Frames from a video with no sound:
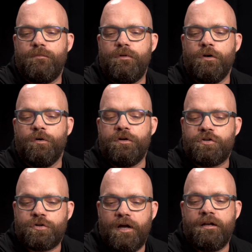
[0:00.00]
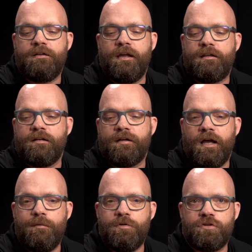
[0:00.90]
You try to take the
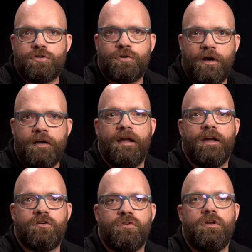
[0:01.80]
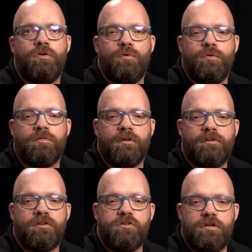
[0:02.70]
time, you try to actually do the
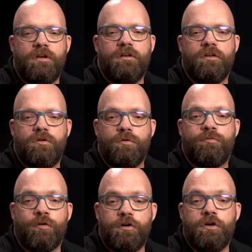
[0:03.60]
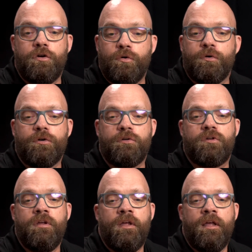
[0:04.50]
things that you need to do for your newers.